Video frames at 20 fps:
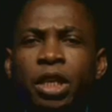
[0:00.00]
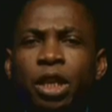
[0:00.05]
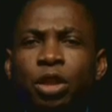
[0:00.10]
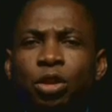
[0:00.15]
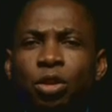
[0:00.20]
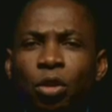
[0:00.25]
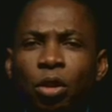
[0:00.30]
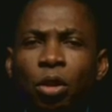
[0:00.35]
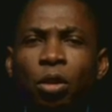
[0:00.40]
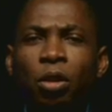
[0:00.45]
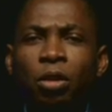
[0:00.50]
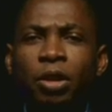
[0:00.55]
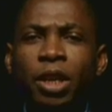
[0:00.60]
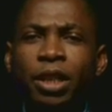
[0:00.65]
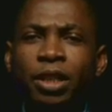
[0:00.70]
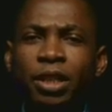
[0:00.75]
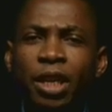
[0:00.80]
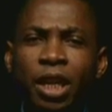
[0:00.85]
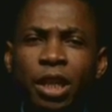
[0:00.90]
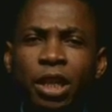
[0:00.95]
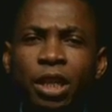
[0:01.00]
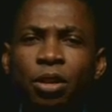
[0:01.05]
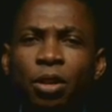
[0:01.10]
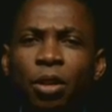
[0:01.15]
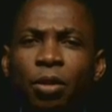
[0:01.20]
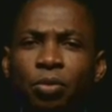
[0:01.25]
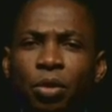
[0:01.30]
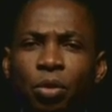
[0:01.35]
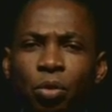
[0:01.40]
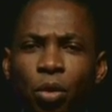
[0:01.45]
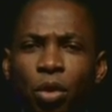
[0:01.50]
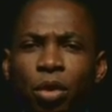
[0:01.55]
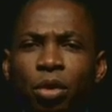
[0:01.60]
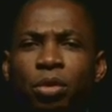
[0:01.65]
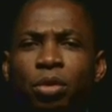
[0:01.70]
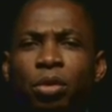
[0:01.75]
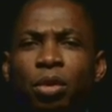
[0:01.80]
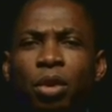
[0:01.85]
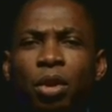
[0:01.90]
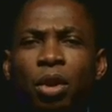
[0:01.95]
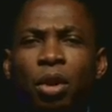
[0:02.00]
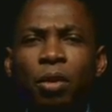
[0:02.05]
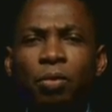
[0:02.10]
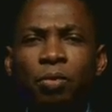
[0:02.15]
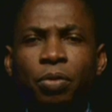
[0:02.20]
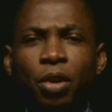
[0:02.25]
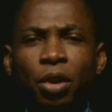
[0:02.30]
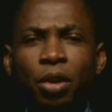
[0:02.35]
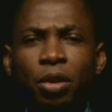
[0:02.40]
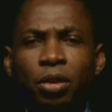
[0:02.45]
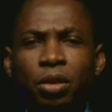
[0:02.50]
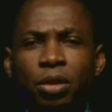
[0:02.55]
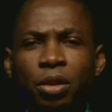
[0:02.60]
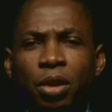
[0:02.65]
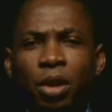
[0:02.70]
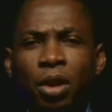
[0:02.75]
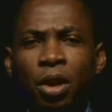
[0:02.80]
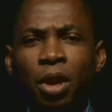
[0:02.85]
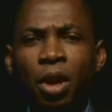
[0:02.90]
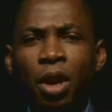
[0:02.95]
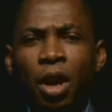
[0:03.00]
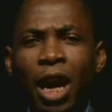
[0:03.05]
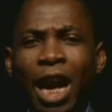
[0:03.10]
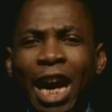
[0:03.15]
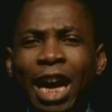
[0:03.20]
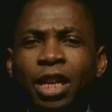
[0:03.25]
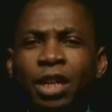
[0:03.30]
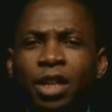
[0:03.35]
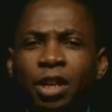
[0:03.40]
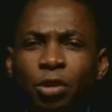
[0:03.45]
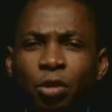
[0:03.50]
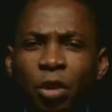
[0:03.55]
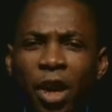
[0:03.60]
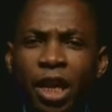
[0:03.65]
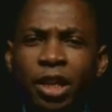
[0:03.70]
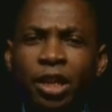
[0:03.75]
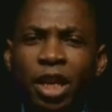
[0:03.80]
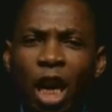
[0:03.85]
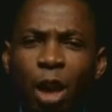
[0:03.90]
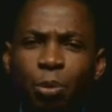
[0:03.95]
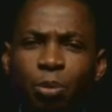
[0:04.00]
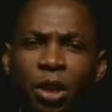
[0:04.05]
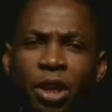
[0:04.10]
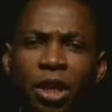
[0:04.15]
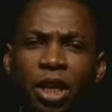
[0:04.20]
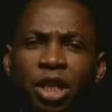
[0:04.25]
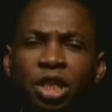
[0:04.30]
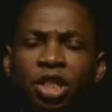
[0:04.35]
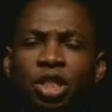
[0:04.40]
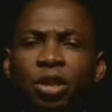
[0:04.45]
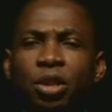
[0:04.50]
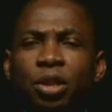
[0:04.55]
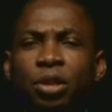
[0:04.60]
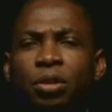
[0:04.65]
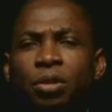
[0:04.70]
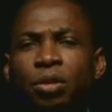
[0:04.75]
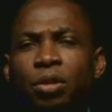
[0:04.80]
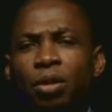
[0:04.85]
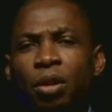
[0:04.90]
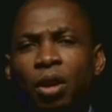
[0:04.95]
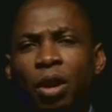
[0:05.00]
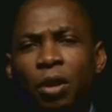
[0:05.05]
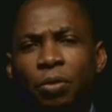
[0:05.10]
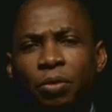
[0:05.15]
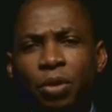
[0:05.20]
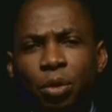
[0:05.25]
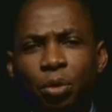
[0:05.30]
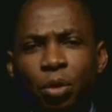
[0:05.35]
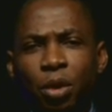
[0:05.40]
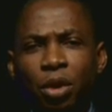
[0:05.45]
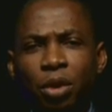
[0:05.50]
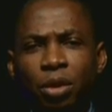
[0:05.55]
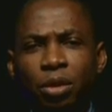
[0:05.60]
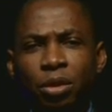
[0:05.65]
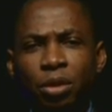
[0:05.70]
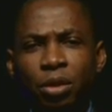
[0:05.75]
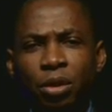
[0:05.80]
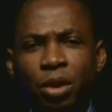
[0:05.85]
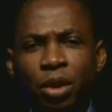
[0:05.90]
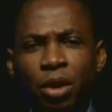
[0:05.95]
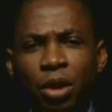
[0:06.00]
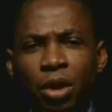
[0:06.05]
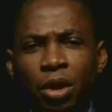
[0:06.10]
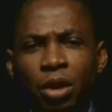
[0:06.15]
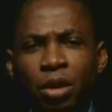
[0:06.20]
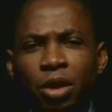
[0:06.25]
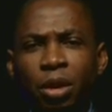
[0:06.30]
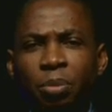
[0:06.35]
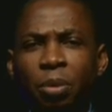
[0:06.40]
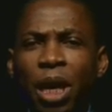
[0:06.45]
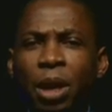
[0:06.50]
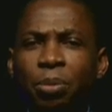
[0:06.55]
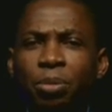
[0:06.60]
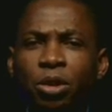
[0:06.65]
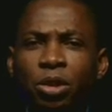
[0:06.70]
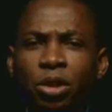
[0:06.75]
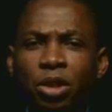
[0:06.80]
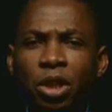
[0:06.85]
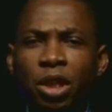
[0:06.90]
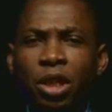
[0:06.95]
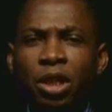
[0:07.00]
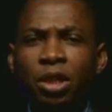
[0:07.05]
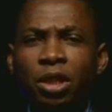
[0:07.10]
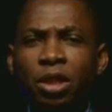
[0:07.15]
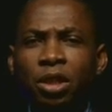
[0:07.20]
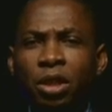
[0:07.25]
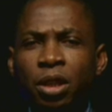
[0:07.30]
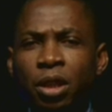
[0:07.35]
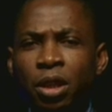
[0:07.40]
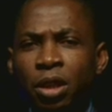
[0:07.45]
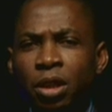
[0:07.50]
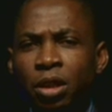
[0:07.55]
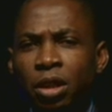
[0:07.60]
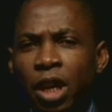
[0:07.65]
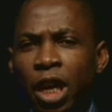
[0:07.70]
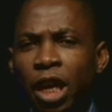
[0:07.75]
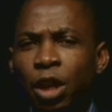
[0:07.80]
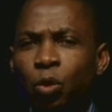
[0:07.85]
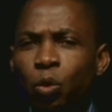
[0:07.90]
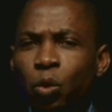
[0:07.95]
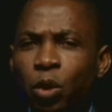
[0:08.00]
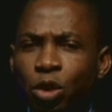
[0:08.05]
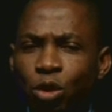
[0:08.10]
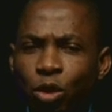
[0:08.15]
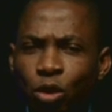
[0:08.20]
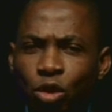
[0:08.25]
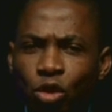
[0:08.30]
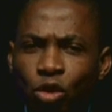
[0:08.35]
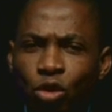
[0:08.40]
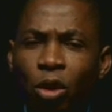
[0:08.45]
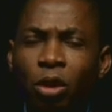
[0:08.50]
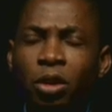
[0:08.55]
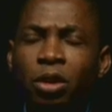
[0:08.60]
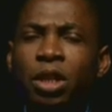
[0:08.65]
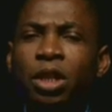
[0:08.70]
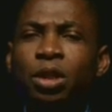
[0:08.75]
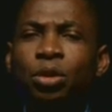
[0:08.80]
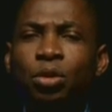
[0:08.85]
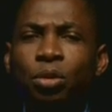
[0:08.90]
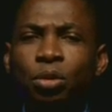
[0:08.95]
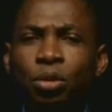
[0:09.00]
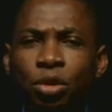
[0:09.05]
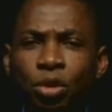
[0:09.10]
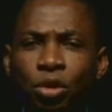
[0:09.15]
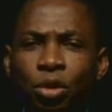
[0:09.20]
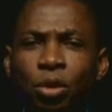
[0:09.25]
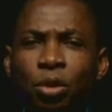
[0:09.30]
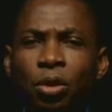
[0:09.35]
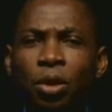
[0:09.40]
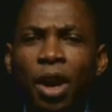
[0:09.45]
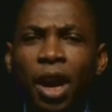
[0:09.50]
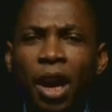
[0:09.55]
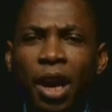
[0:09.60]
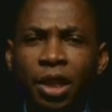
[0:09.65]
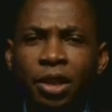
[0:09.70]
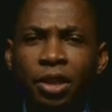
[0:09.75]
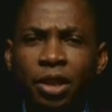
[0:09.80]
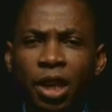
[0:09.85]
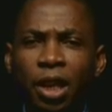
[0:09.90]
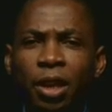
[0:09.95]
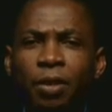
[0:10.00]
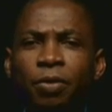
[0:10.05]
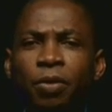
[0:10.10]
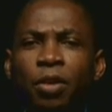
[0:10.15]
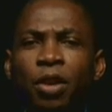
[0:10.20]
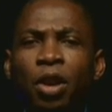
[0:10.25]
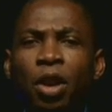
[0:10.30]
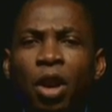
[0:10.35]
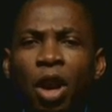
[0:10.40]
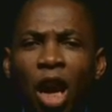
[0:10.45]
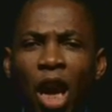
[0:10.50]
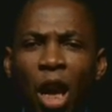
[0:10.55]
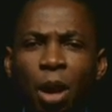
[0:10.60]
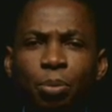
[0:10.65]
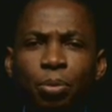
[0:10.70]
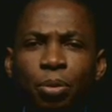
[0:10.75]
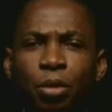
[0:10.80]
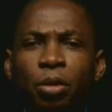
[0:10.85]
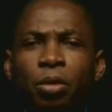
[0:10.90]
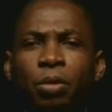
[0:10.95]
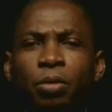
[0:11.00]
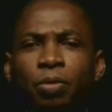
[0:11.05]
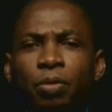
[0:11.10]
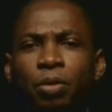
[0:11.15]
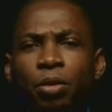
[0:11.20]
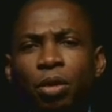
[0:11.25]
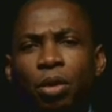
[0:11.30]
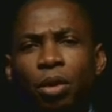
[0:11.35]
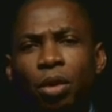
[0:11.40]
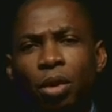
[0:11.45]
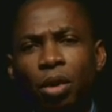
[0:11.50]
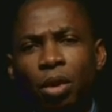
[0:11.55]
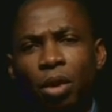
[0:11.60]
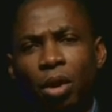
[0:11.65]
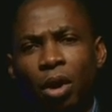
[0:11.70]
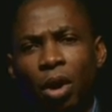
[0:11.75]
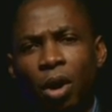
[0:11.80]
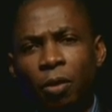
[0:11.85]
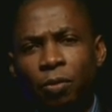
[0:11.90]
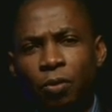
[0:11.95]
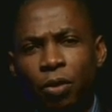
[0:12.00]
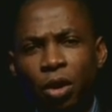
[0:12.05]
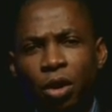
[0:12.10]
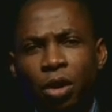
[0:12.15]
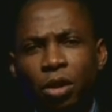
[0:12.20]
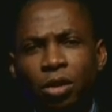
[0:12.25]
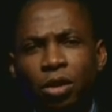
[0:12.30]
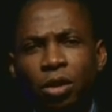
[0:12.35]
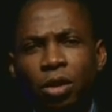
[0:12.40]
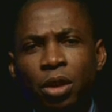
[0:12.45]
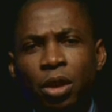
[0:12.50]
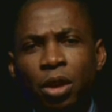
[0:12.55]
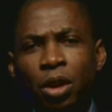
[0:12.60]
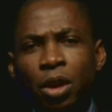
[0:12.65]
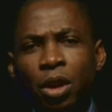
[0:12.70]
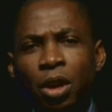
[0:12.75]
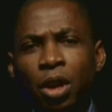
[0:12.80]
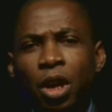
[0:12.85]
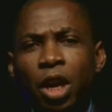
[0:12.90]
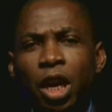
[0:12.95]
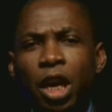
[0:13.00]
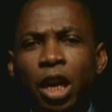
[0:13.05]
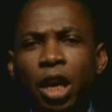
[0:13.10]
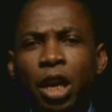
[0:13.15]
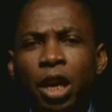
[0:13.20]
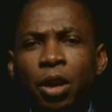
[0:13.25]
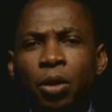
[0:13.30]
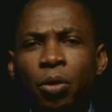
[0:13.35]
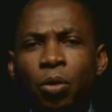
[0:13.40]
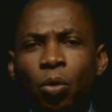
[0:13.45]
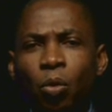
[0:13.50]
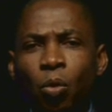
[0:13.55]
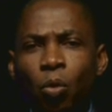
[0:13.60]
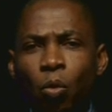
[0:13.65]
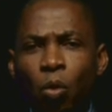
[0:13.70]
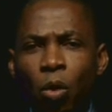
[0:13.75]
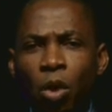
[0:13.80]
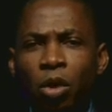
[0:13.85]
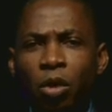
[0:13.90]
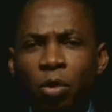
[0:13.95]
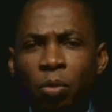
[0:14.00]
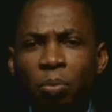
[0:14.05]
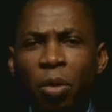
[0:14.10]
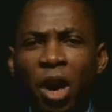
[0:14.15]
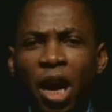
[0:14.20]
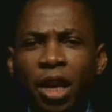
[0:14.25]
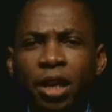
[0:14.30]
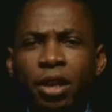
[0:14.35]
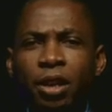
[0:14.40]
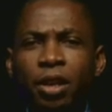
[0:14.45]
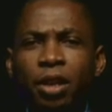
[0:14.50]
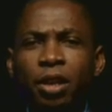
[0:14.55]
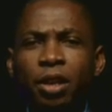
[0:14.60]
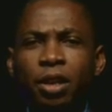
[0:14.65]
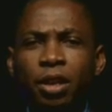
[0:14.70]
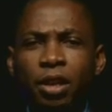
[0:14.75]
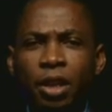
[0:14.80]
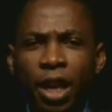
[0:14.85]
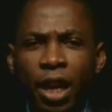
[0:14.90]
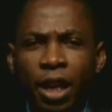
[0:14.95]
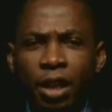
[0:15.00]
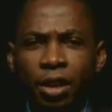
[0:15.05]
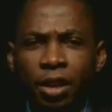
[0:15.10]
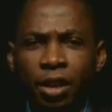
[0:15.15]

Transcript: a thorough understanding of the Word of God and the right application of the Word. The Bible says that we should study to show ourselves approved of God, a workman that